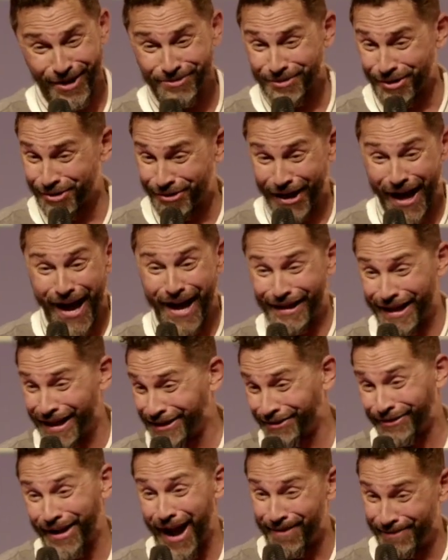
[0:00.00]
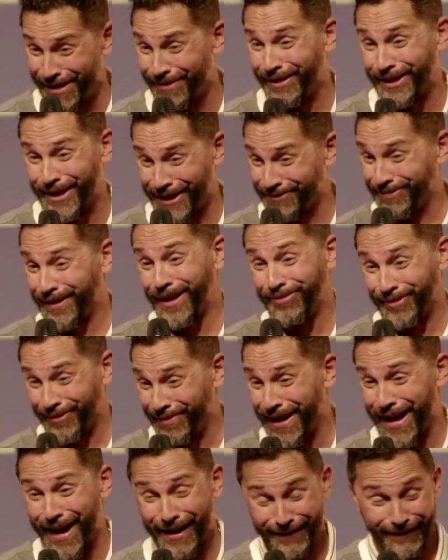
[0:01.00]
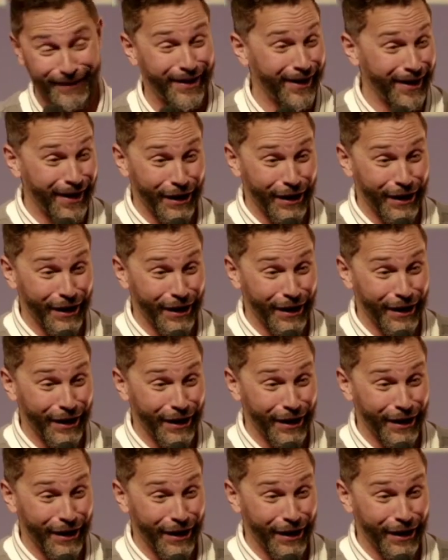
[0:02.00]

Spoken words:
I'm so glad that you got me with these people, man.